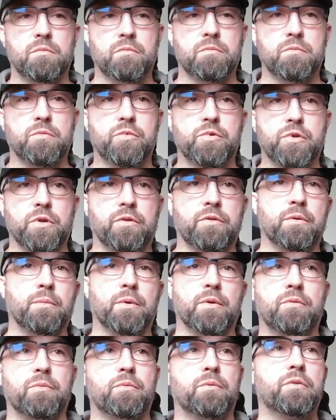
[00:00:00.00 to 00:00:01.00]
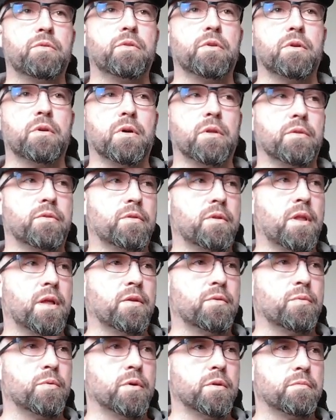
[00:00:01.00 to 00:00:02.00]
I'll show you something else. We're just going to call this
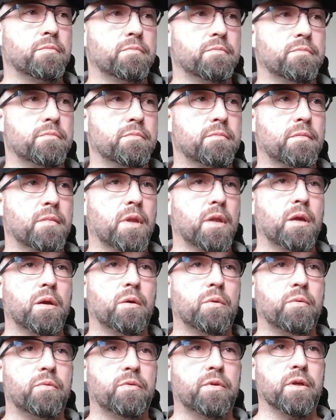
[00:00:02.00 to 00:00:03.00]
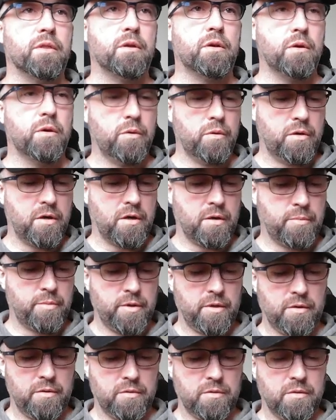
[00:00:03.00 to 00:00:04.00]
class 1. We've got the code
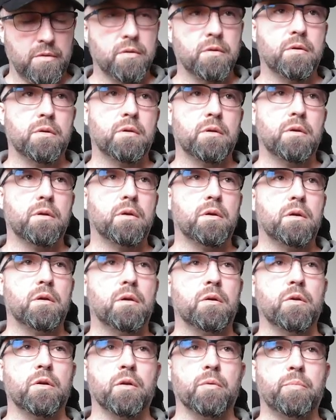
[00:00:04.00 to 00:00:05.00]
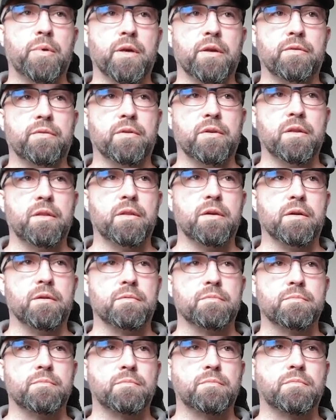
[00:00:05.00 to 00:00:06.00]
copied. We're going to paste it in there.
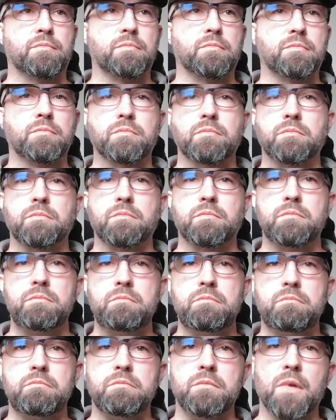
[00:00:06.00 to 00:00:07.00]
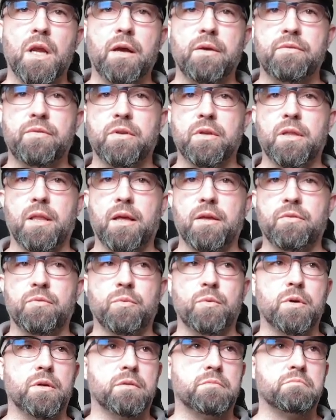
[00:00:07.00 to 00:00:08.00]
Obviously, class
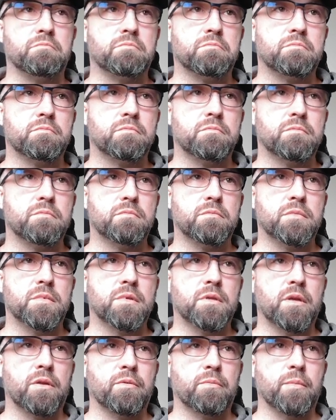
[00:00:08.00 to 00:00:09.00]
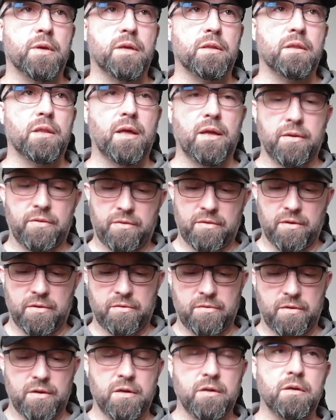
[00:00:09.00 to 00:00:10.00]
1 doesn't make a lot of
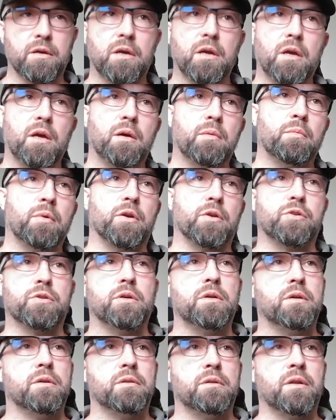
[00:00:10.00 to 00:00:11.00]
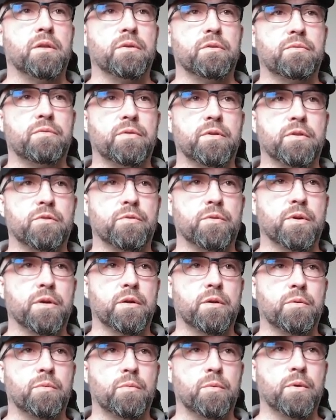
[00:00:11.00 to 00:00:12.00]
sense there. But I'll show you another fun trick
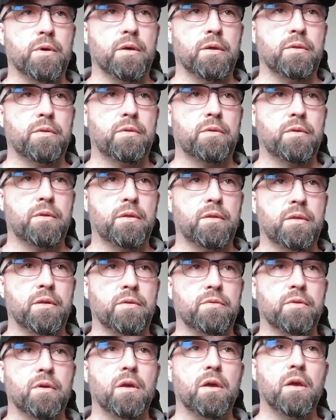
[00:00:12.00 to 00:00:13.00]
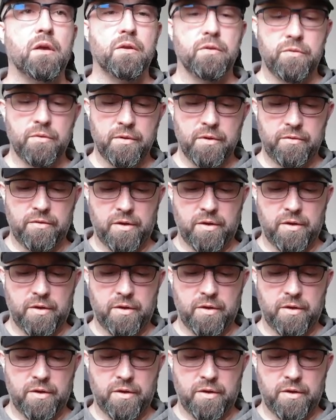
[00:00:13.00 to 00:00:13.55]
with this. So in this